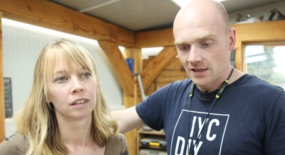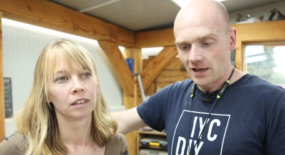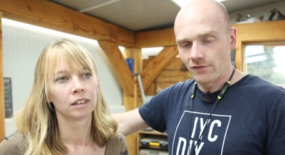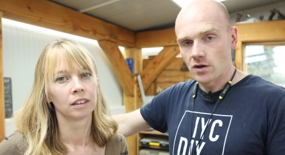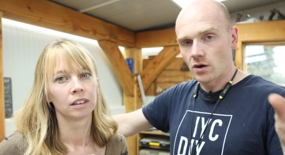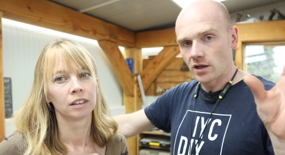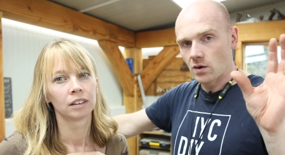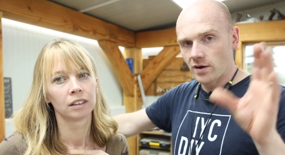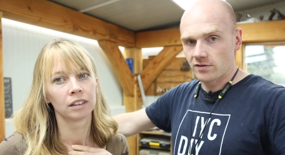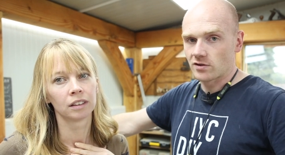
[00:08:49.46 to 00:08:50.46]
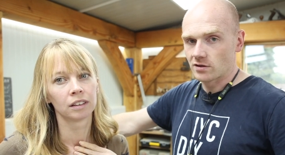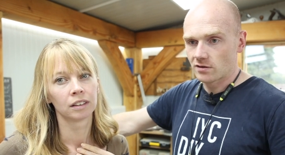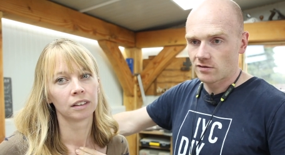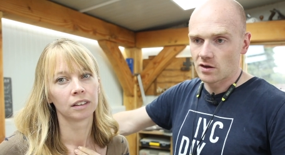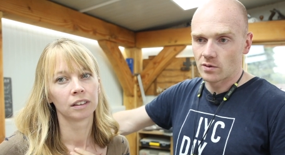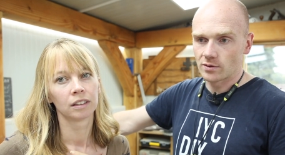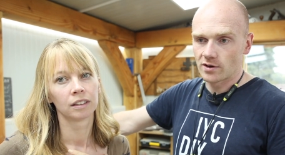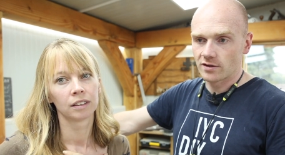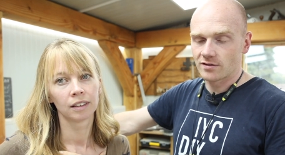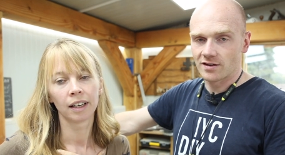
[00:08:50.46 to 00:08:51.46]
Speaker 1: If you've got any questions that you want to
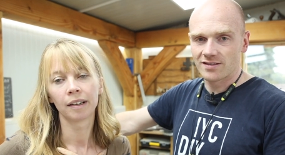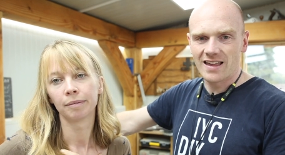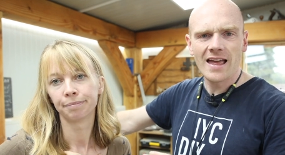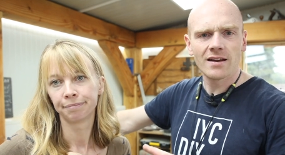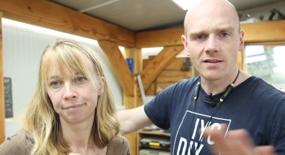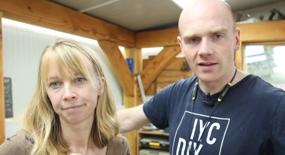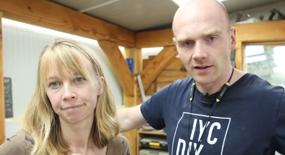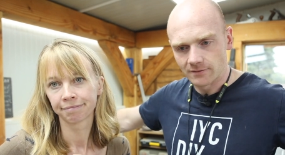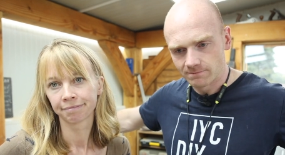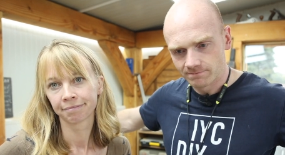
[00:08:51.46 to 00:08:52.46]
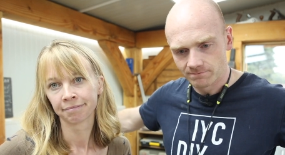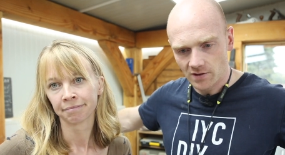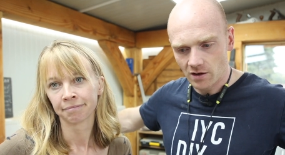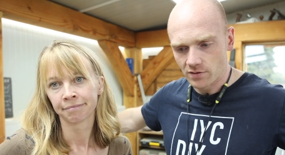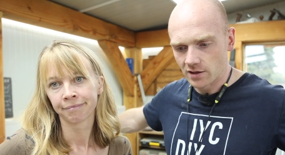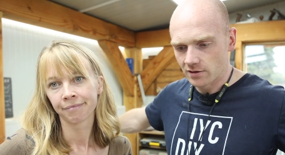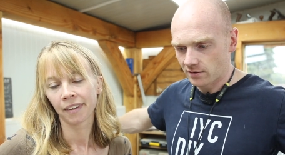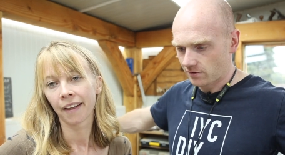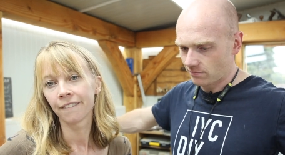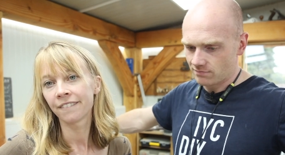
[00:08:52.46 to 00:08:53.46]
ask us, anything over the
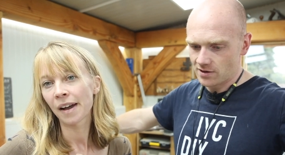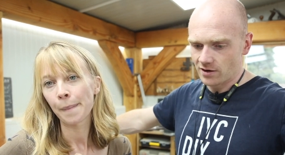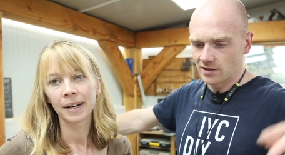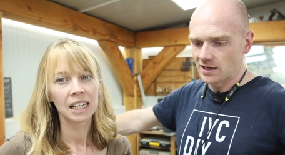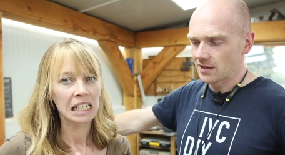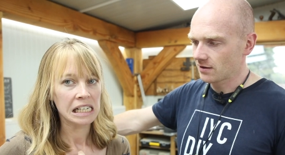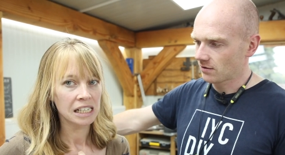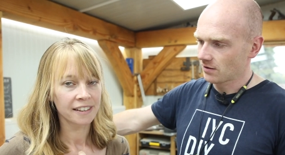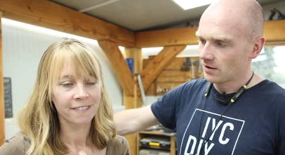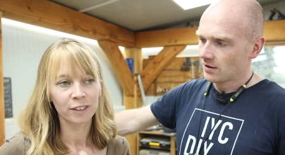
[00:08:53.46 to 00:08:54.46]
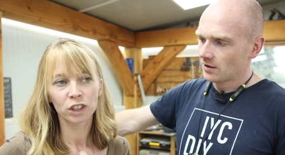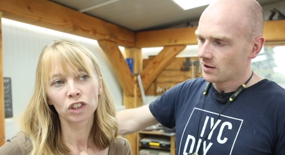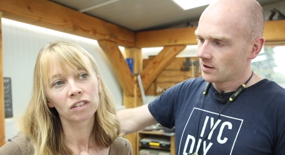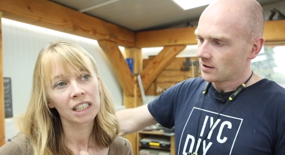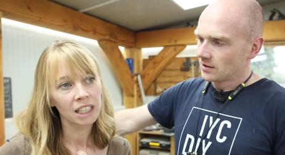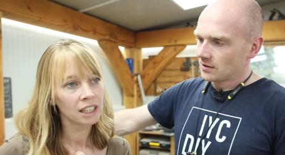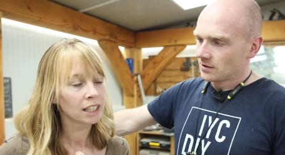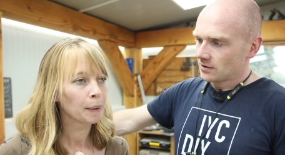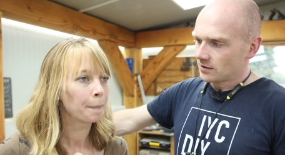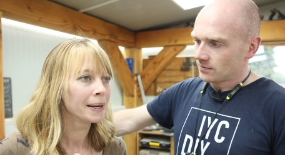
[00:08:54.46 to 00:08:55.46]
last Family nine years, life,
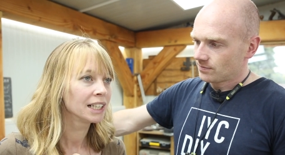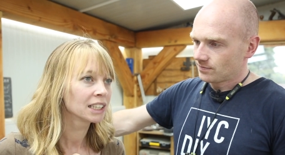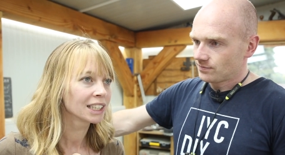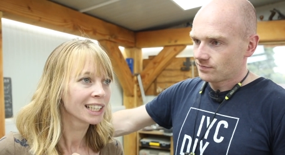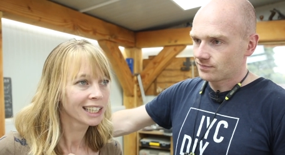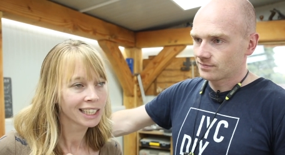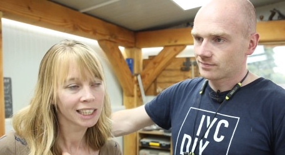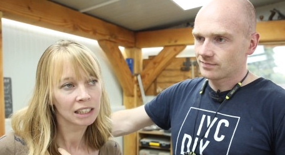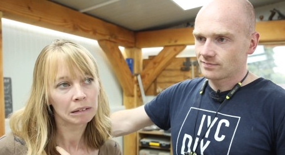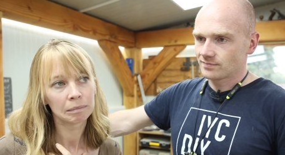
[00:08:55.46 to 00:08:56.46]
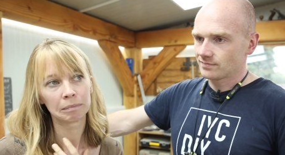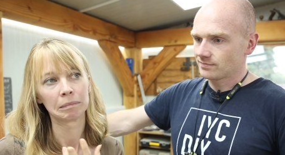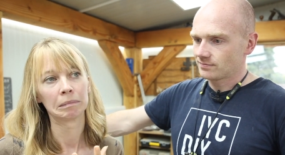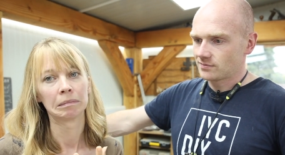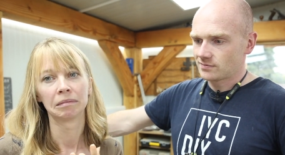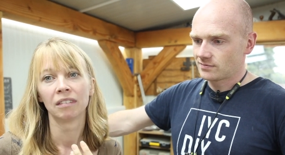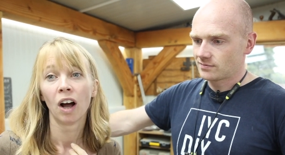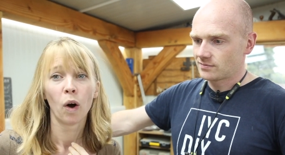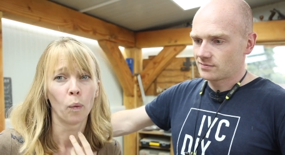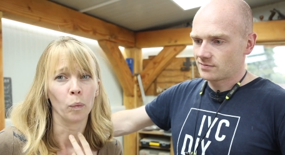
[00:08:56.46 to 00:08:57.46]
fostering,
Speaker 2: building,
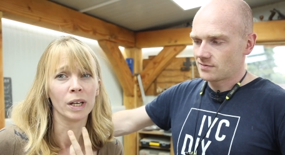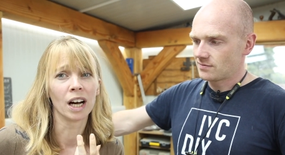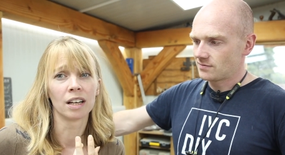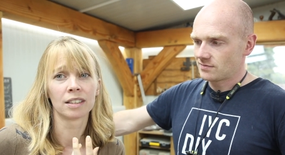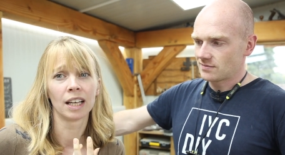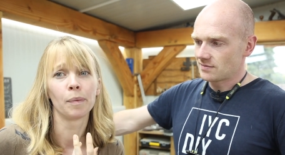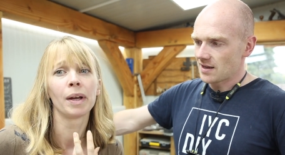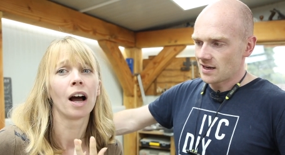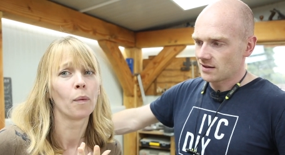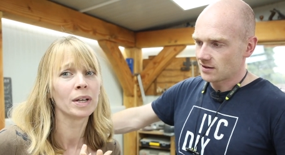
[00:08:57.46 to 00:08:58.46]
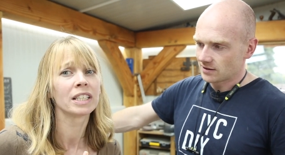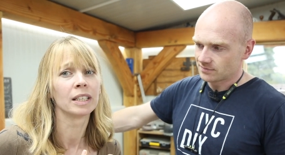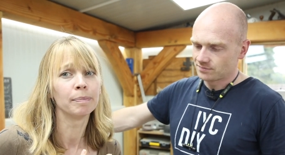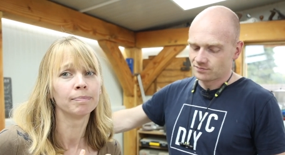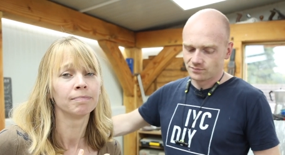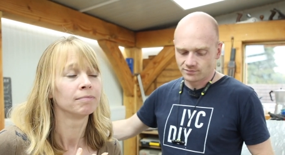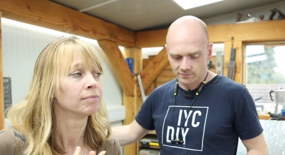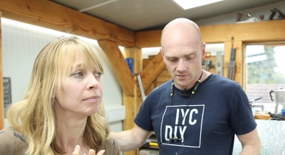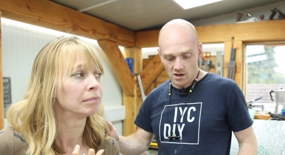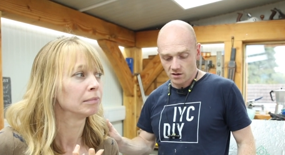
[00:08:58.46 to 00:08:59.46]
we can't say we anything. are wisdom.
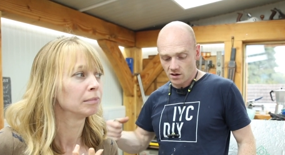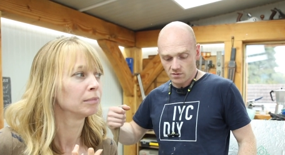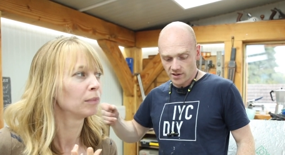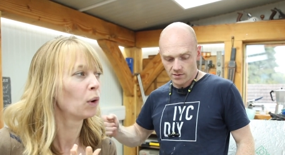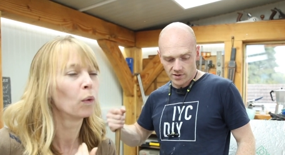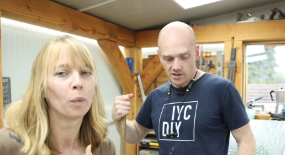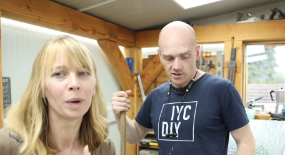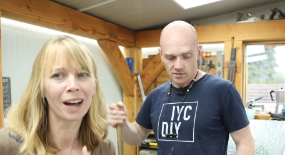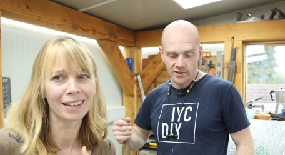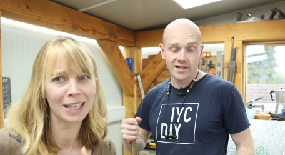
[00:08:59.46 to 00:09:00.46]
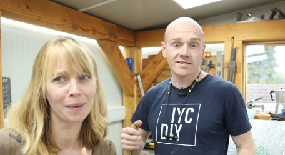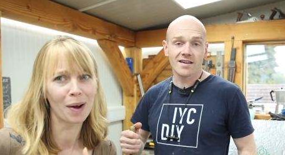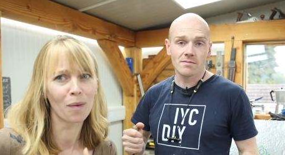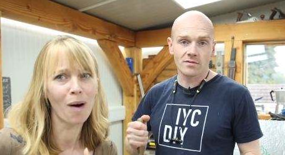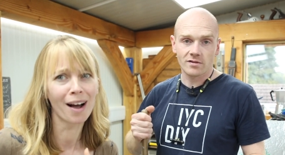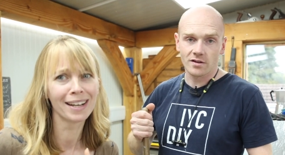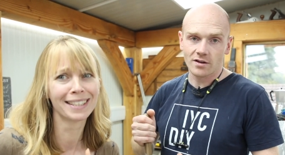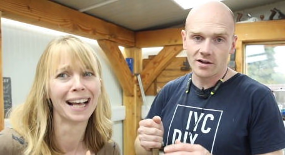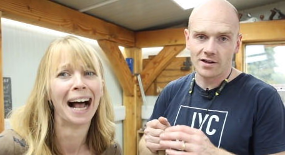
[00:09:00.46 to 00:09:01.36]
Speaker 1: No, no, no. We, we oh, can we can attempt to